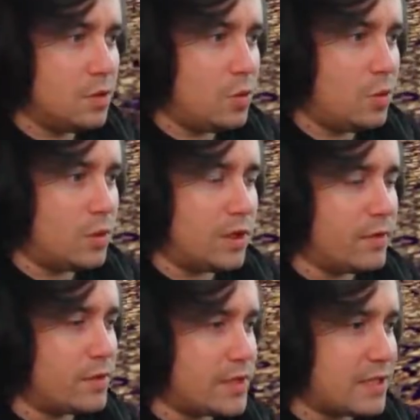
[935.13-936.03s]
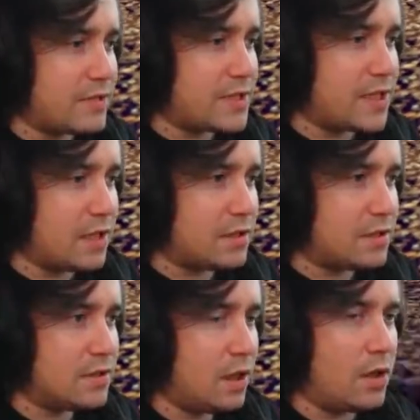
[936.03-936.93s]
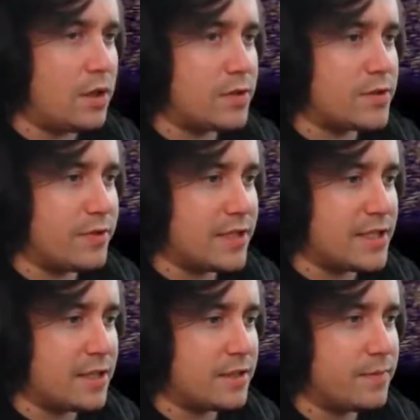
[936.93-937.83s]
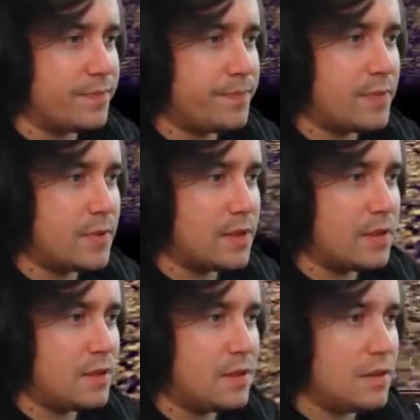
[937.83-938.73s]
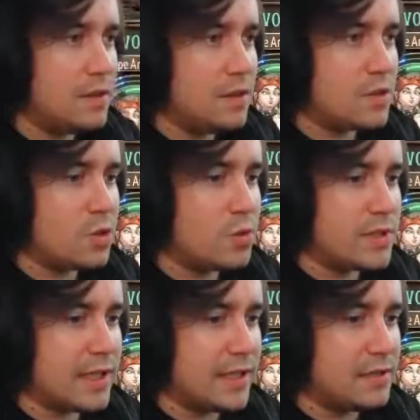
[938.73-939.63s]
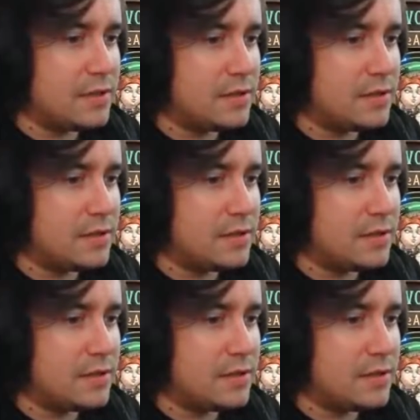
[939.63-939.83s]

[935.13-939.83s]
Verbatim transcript: Ooh, another, was that another stun? Oh, no, it was really stunned. No. Taunting.